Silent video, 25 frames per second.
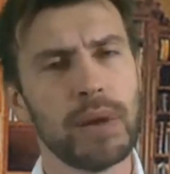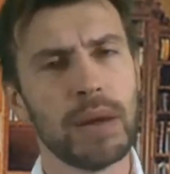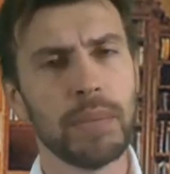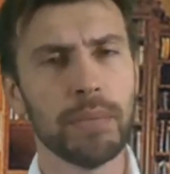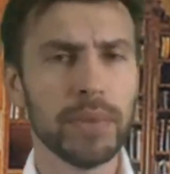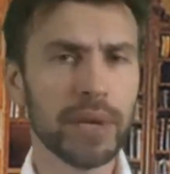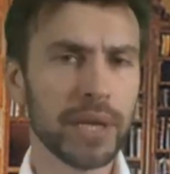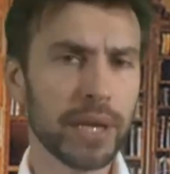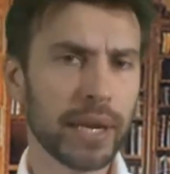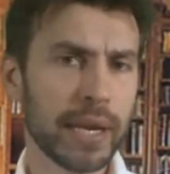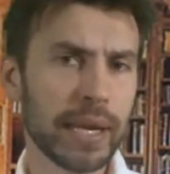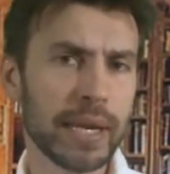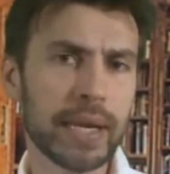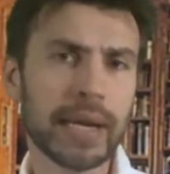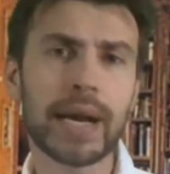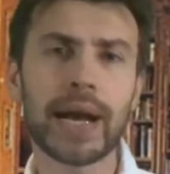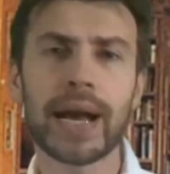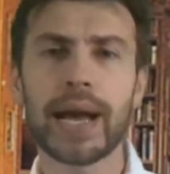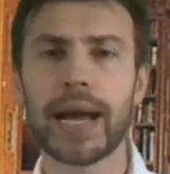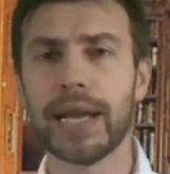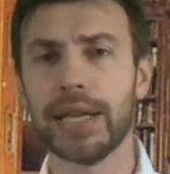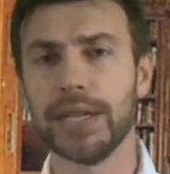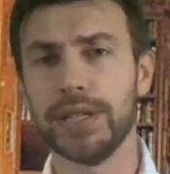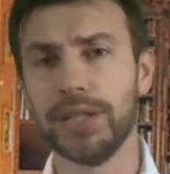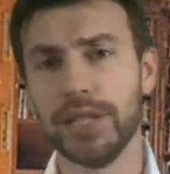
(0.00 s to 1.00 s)
Washed
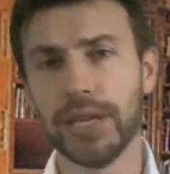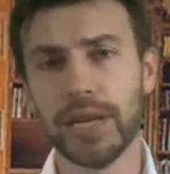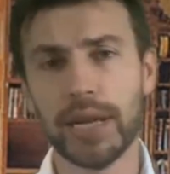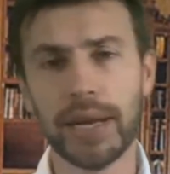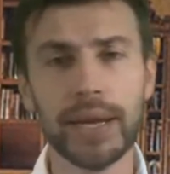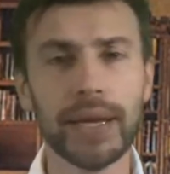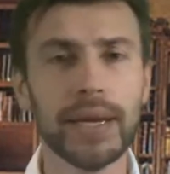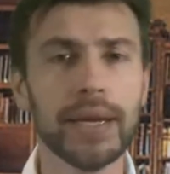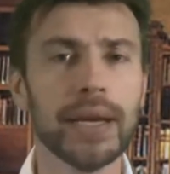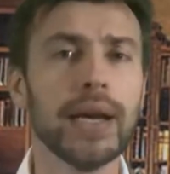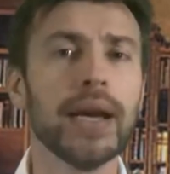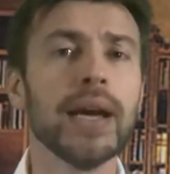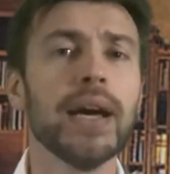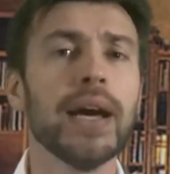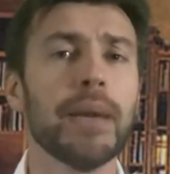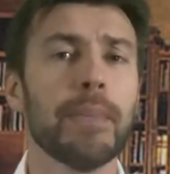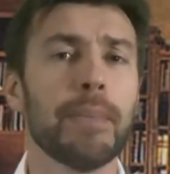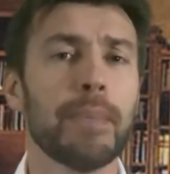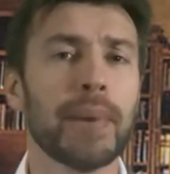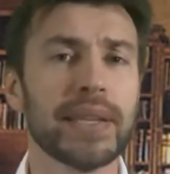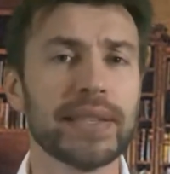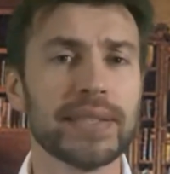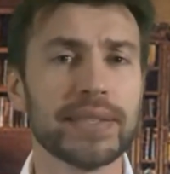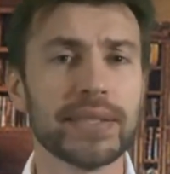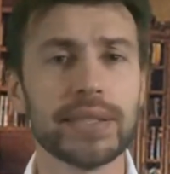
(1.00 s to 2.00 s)
him, dressed
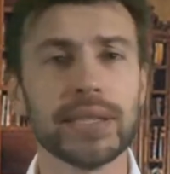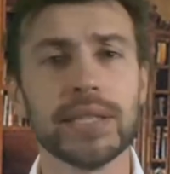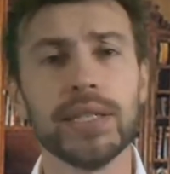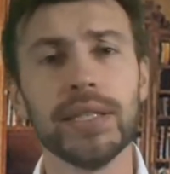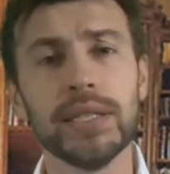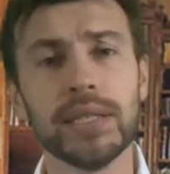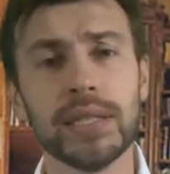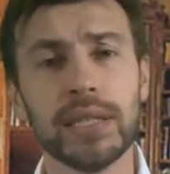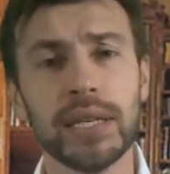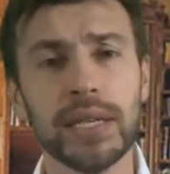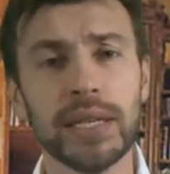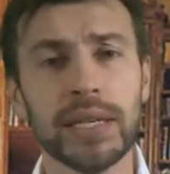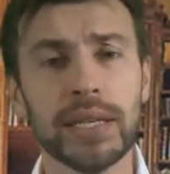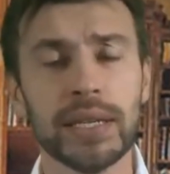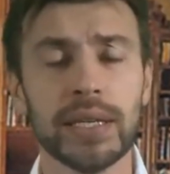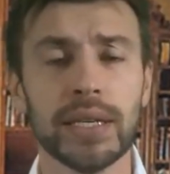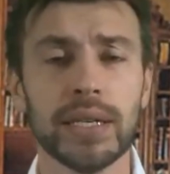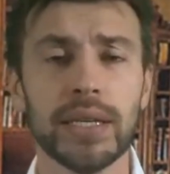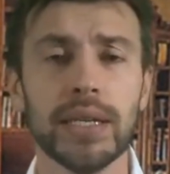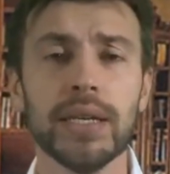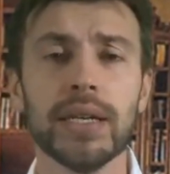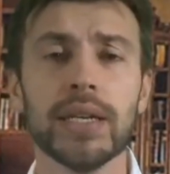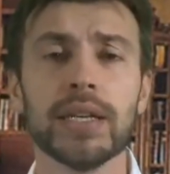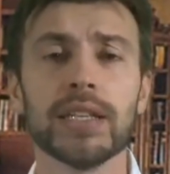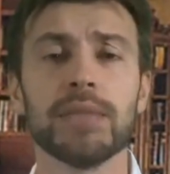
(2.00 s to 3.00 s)
him, cut his hair
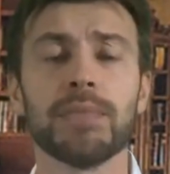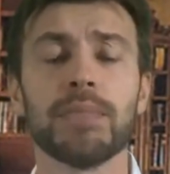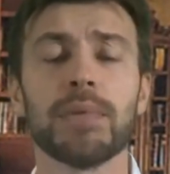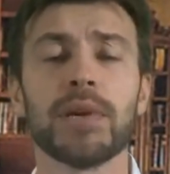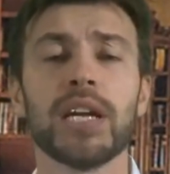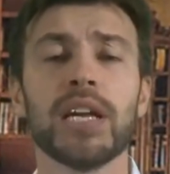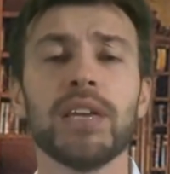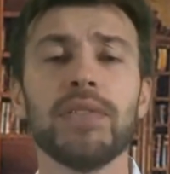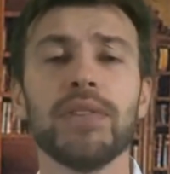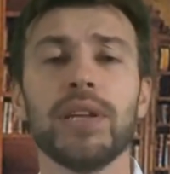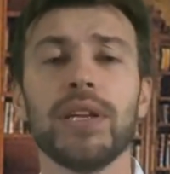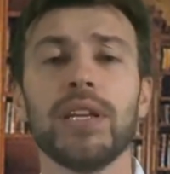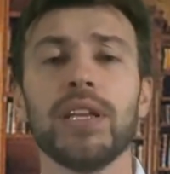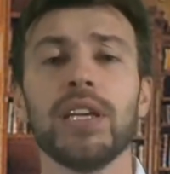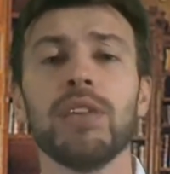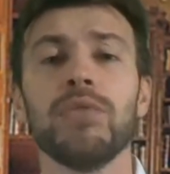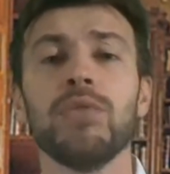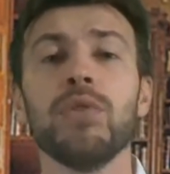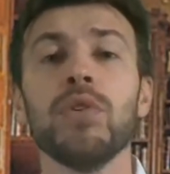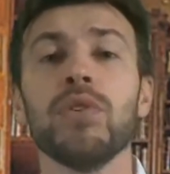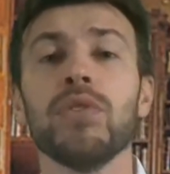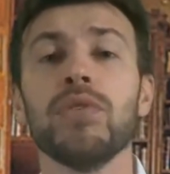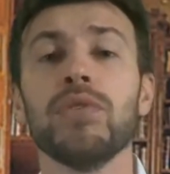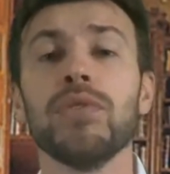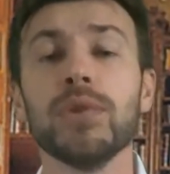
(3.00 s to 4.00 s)
and sent him to
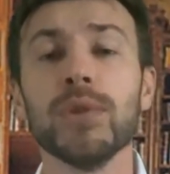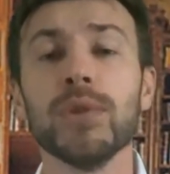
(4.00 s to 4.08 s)
London.